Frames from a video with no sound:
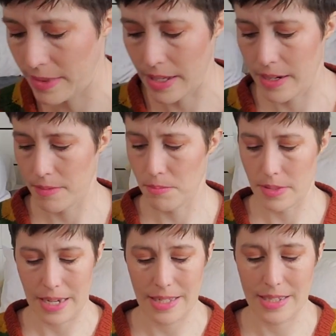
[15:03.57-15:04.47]

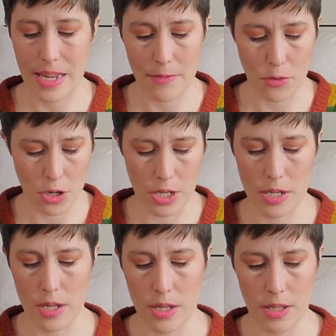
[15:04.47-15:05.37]
that is never
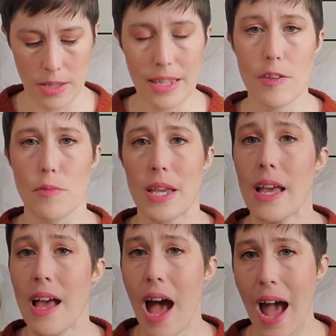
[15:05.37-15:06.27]
gonna leave me.
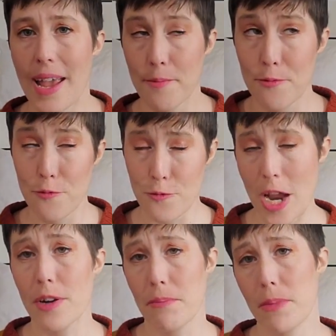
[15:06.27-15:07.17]
I am
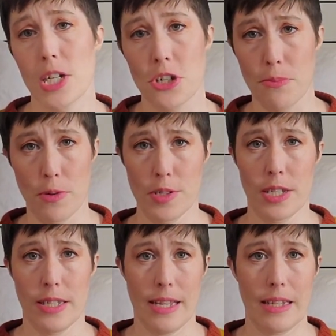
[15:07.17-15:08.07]
very much a
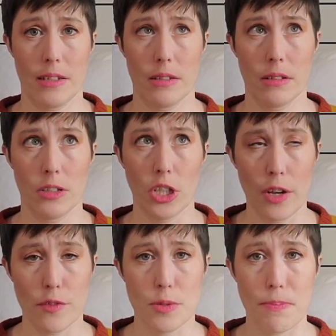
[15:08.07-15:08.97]
person that
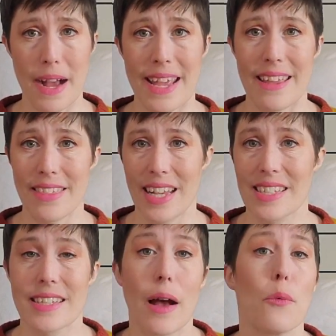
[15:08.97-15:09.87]
loves buying things
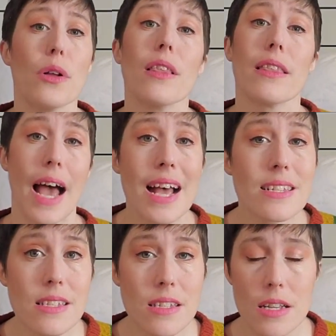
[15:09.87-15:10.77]
that will
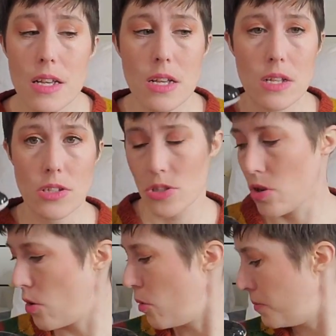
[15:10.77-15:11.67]
last.
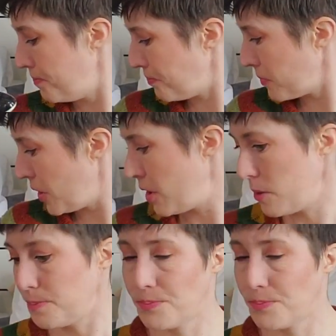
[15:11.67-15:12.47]
So, you know,